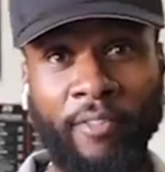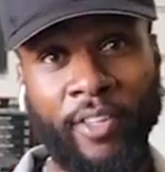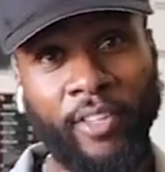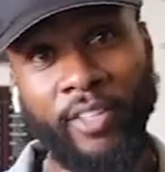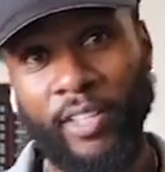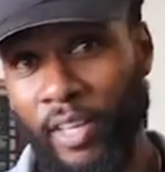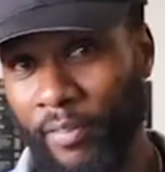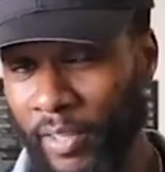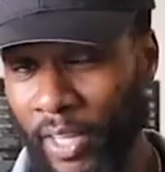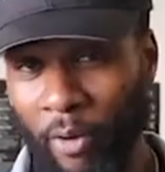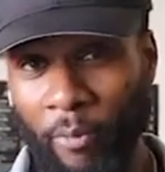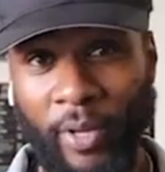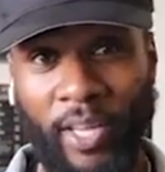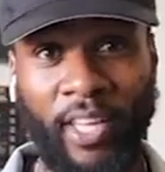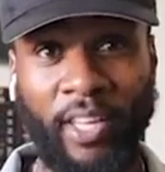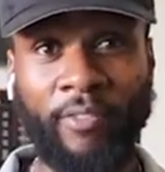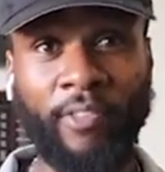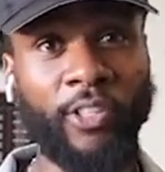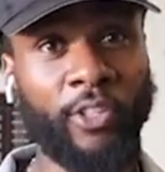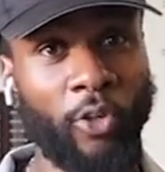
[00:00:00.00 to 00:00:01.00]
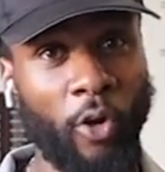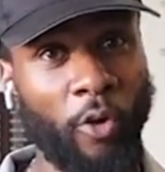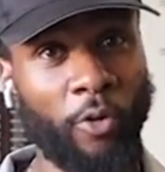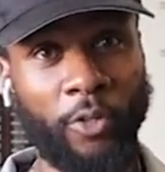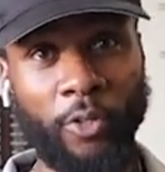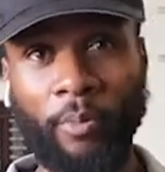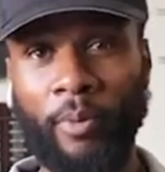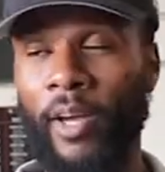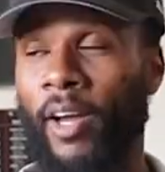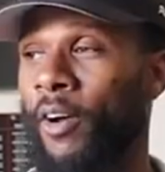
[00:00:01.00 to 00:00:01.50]
even stuff that we even
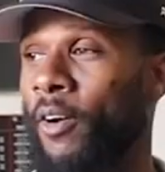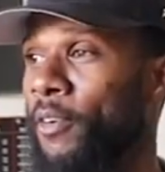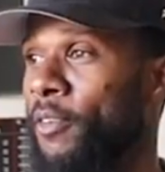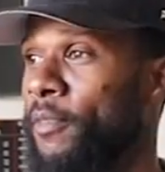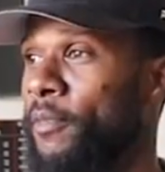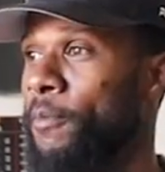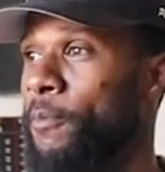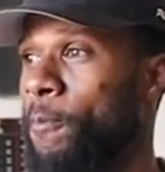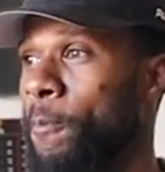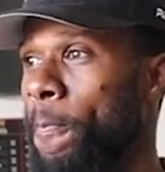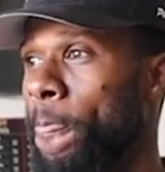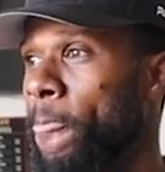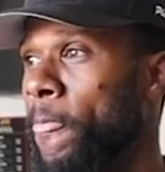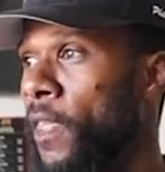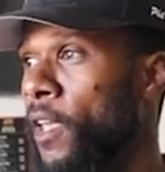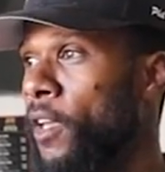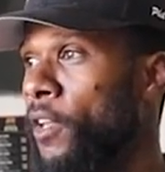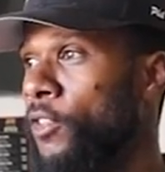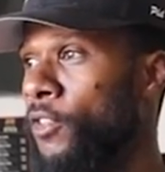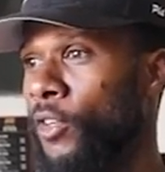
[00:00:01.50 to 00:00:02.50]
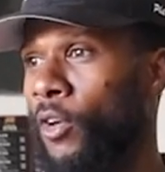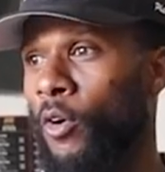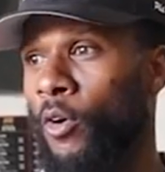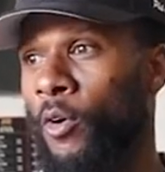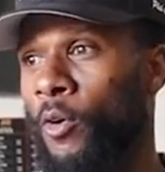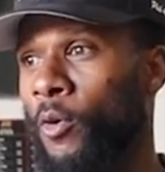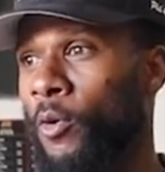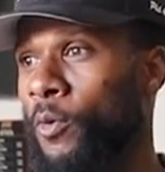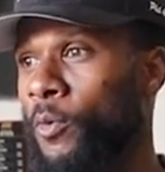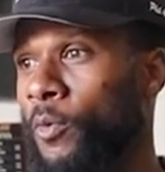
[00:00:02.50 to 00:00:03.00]
talked about.
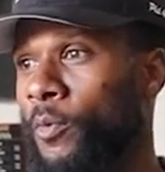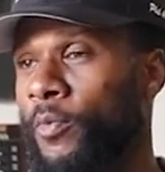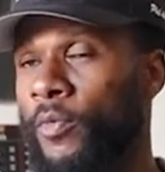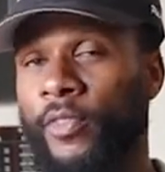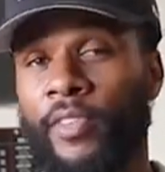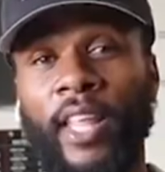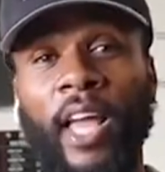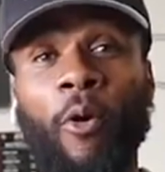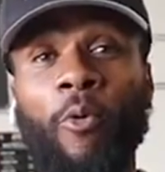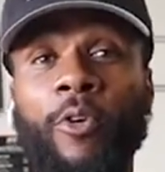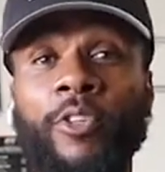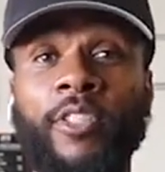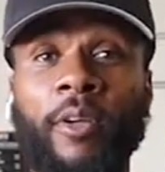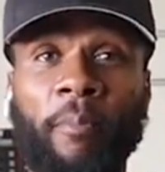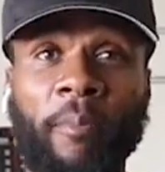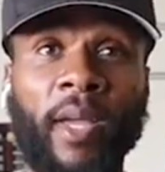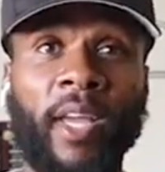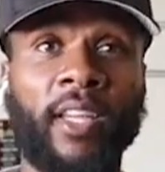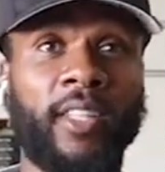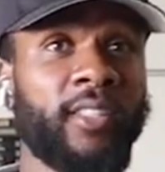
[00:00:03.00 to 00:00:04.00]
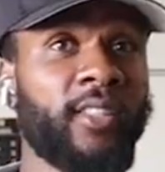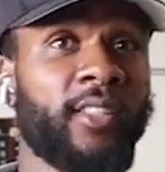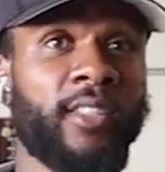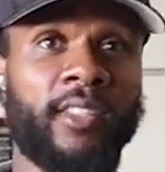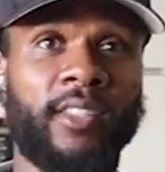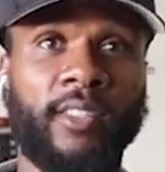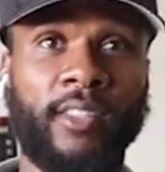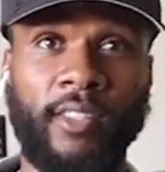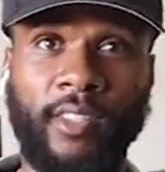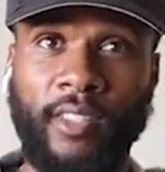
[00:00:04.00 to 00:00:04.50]
So that was a
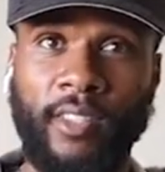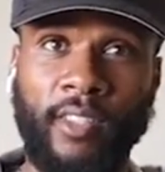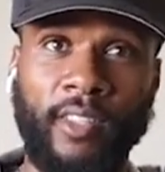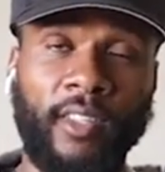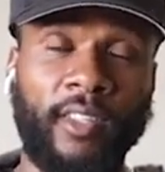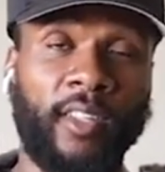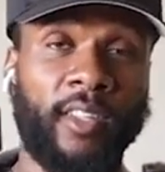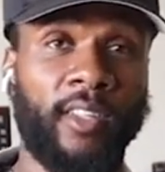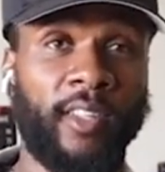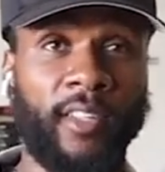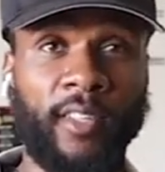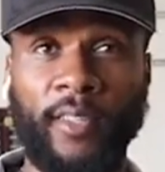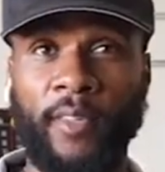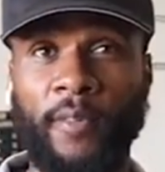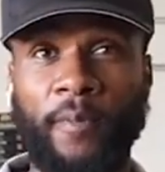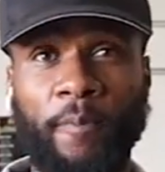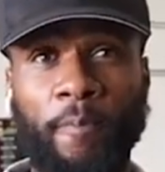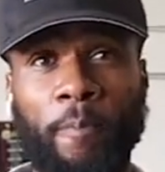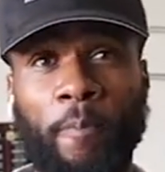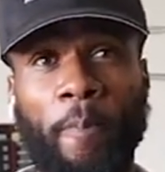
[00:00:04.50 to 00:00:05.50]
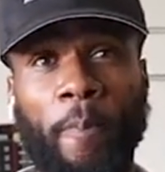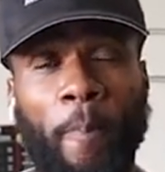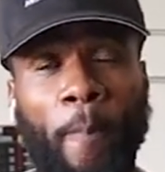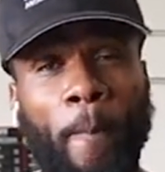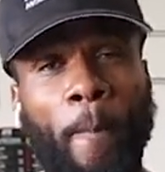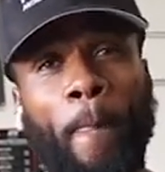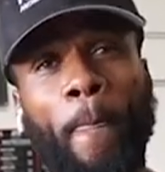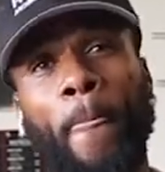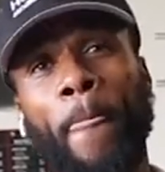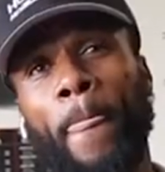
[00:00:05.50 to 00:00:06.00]
mess. So I
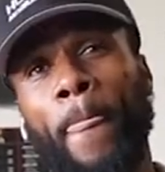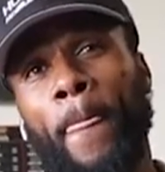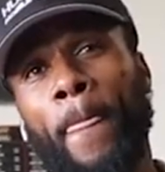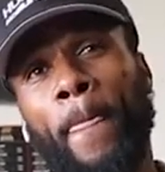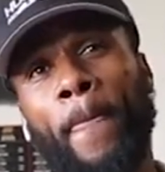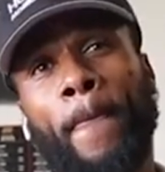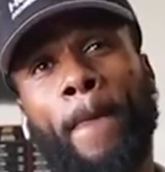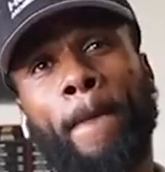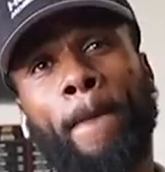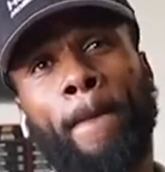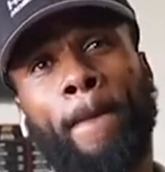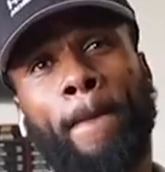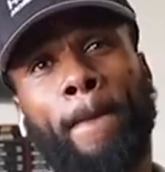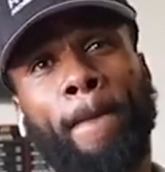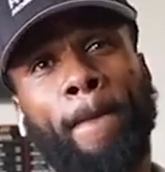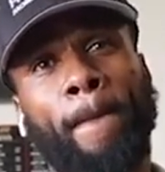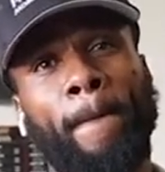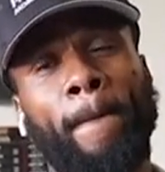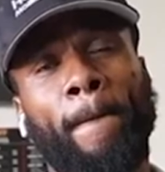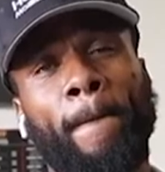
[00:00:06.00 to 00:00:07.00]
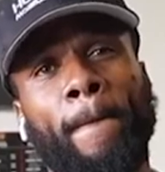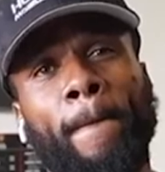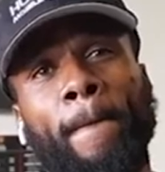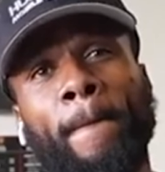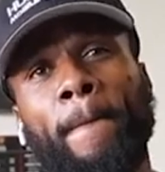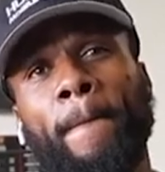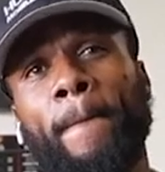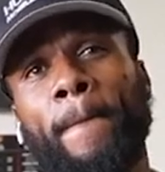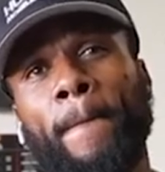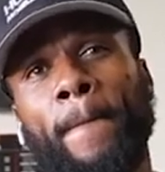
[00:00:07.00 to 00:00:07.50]
feel like he wanted a
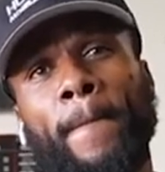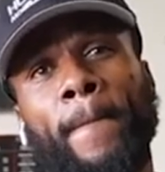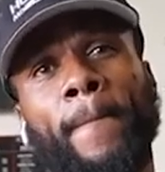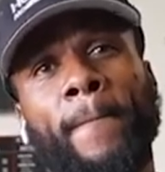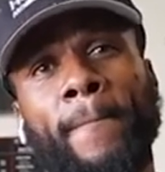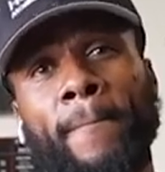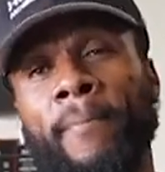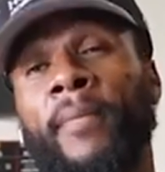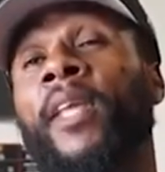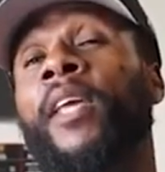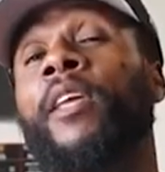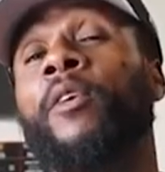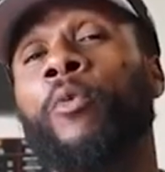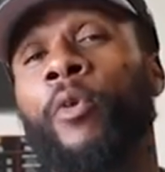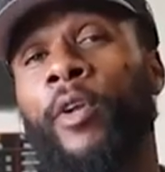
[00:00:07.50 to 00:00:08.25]
full detail.